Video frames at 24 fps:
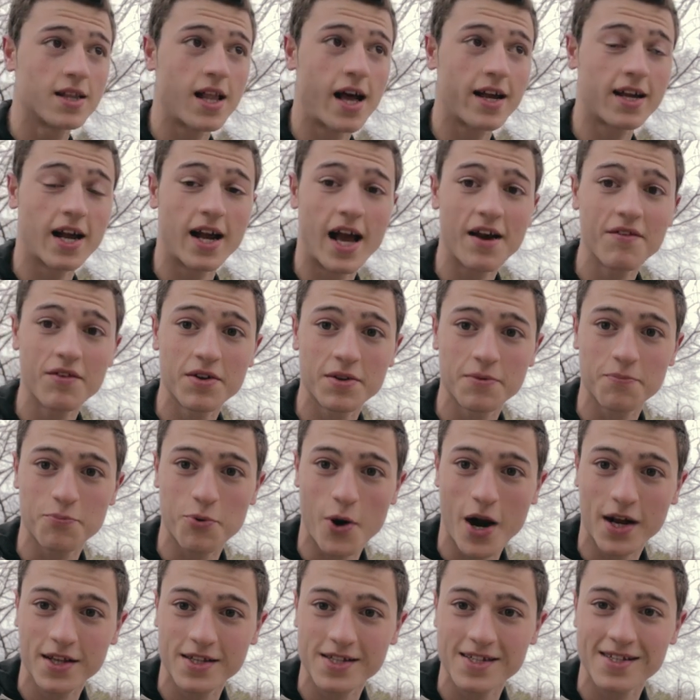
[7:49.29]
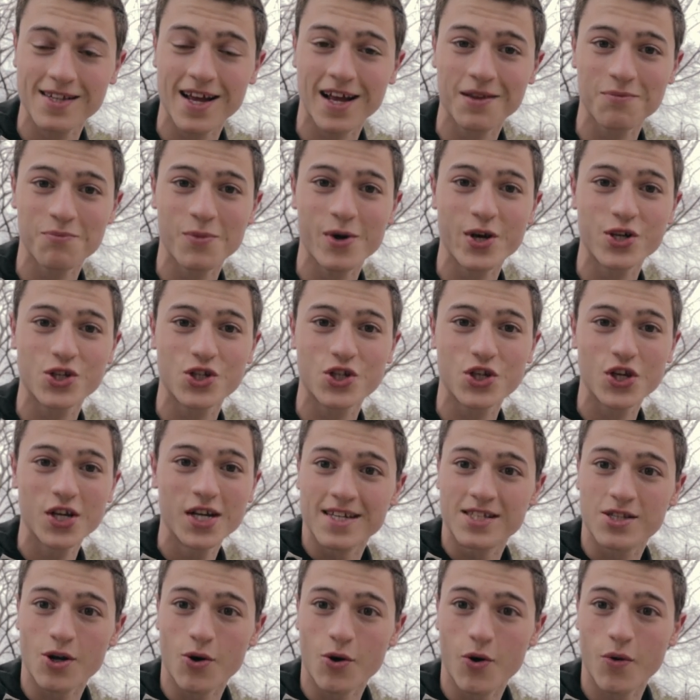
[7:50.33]
I haven't practiced that much.
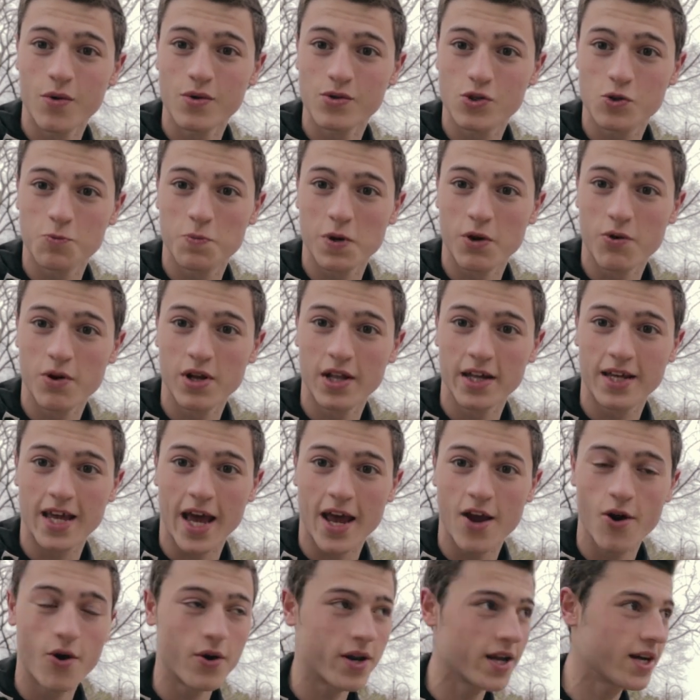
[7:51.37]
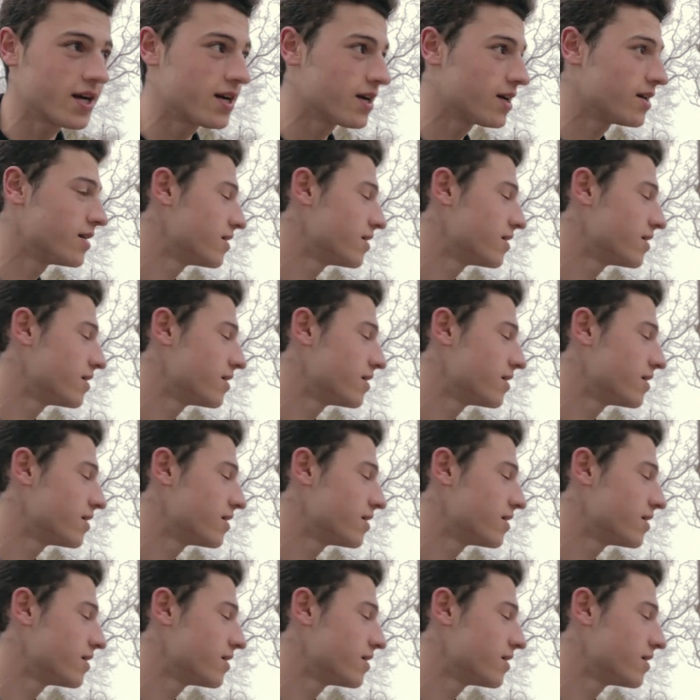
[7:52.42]
It's all going to be really chaotic.